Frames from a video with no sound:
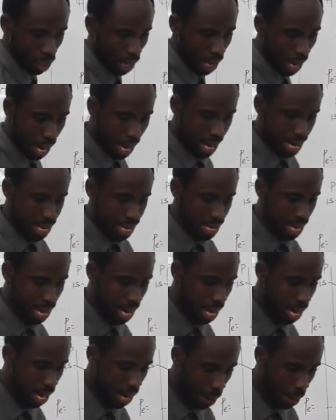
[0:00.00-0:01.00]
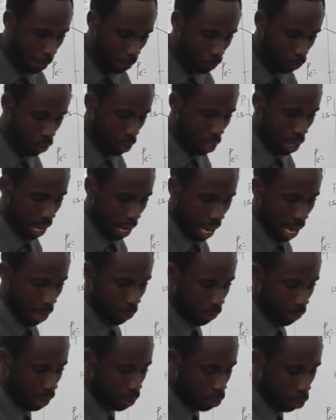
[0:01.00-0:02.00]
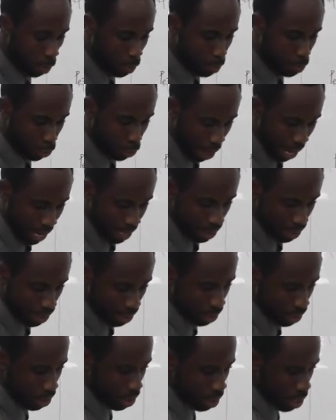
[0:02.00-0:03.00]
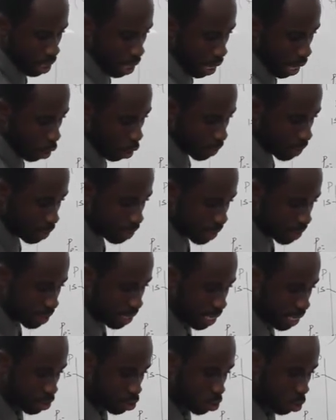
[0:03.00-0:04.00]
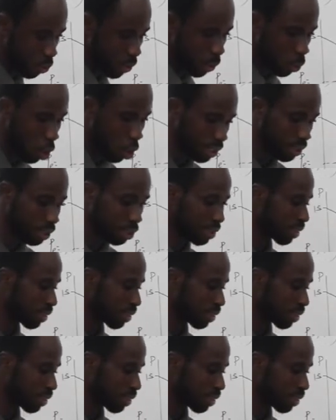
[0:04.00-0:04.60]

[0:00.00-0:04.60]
and the equilibrium price? I hope it makes sense. So we got